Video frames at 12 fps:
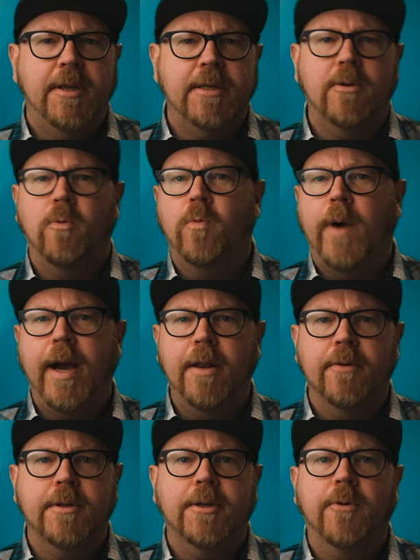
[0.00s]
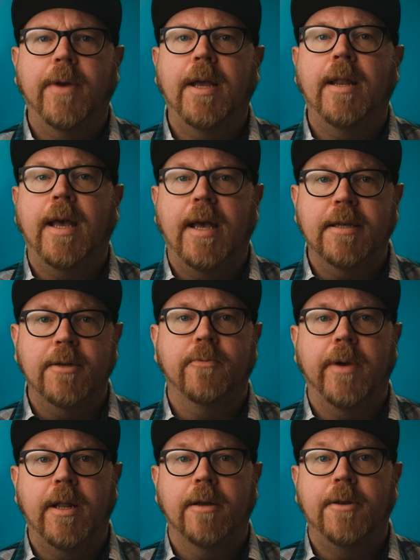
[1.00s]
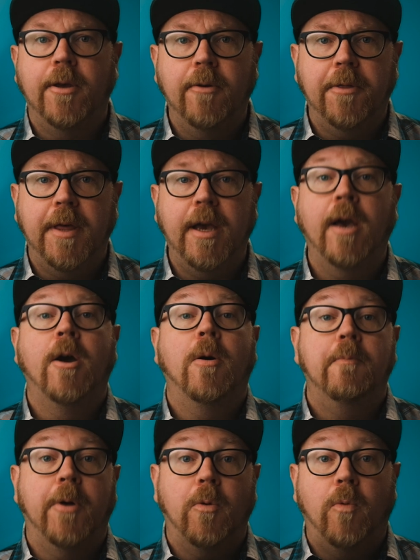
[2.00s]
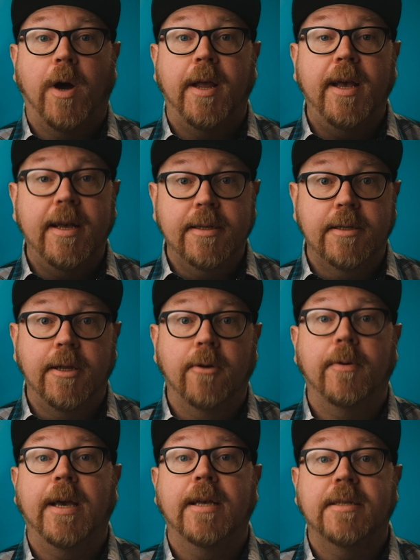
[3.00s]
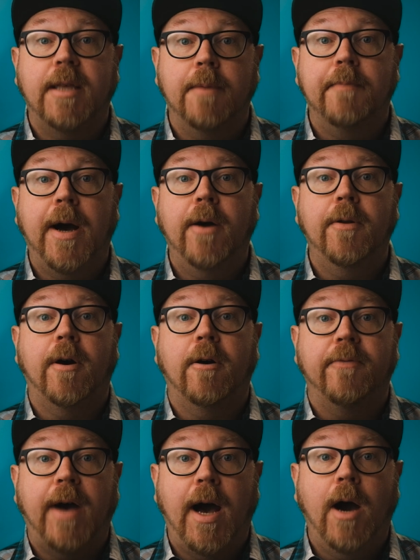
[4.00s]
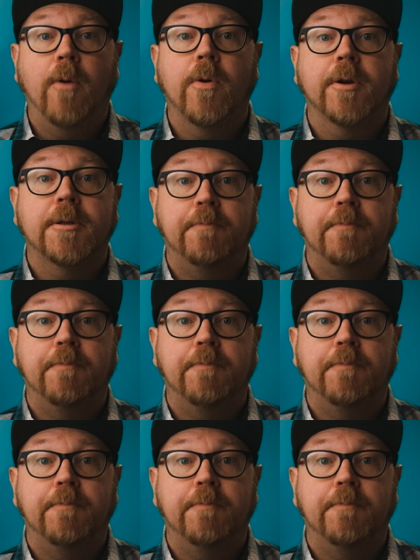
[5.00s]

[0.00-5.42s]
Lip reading: this wider screen isn't really a new thing, but what is new is the amount of hours